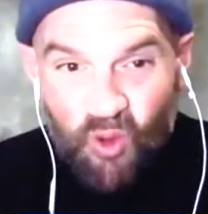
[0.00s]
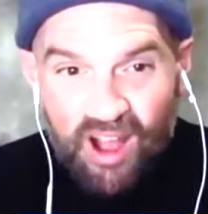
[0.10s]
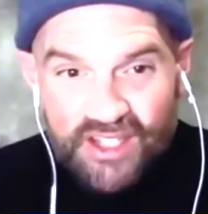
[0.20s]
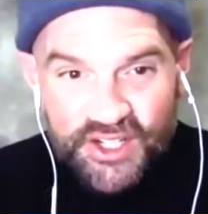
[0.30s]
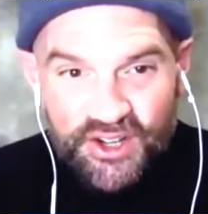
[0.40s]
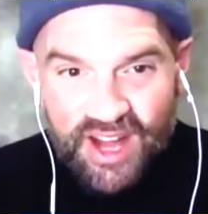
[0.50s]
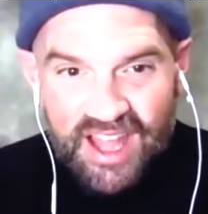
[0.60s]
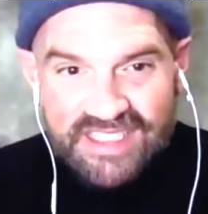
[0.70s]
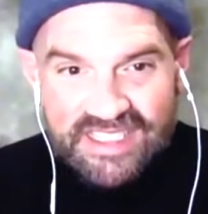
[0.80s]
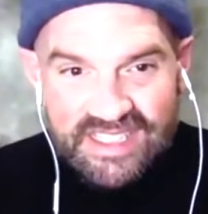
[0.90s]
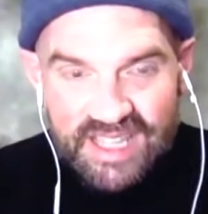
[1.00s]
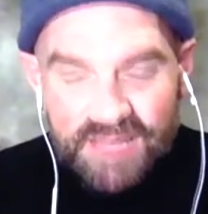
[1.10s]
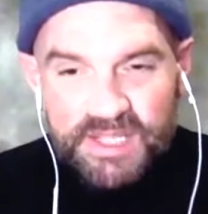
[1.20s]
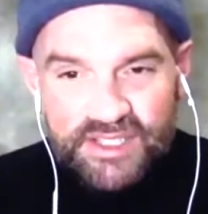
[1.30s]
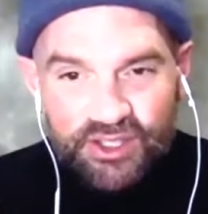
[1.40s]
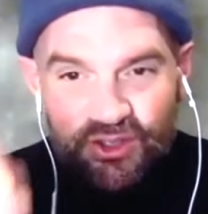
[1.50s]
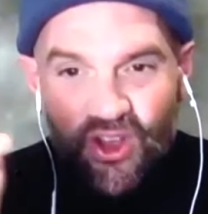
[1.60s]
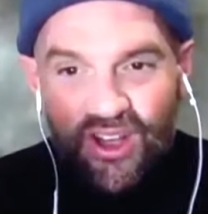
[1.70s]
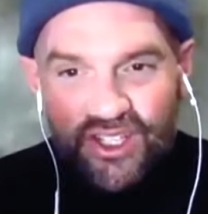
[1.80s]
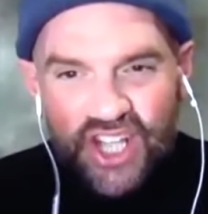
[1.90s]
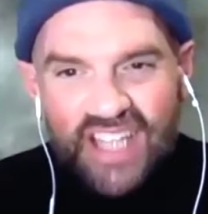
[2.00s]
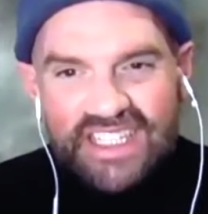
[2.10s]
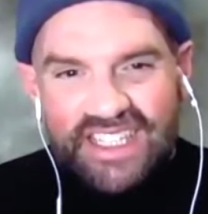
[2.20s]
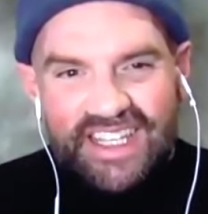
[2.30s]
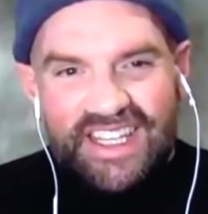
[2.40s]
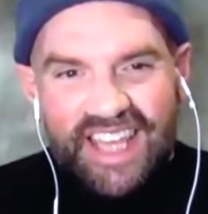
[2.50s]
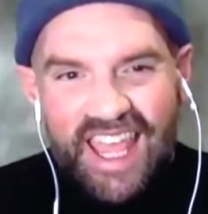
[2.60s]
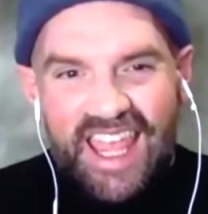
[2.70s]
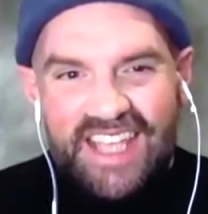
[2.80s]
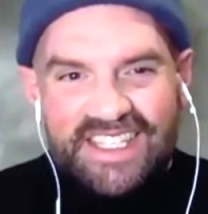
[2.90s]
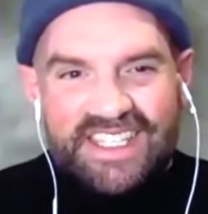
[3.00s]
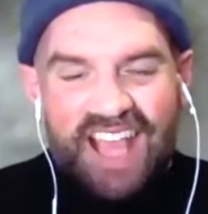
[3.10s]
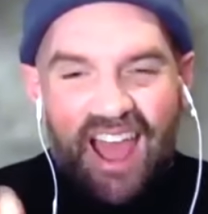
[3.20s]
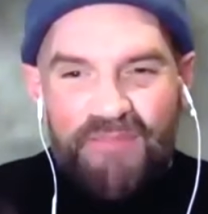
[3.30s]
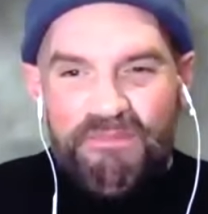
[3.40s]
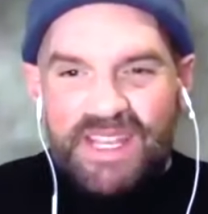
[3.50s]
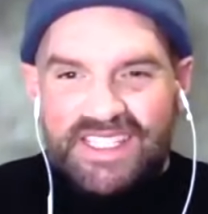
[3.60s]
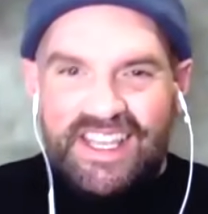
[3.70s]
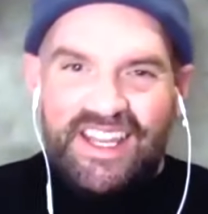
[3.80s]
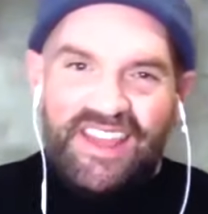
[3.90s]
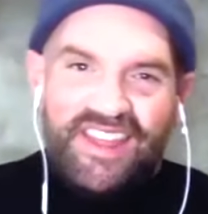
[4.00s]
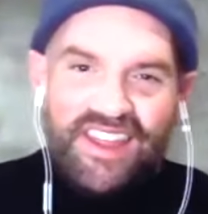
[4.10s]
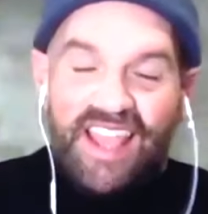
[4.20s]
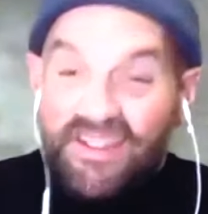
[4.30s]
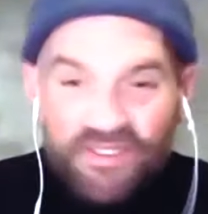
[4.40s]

watching your guys' lips as you talk, just in case I miss anything. And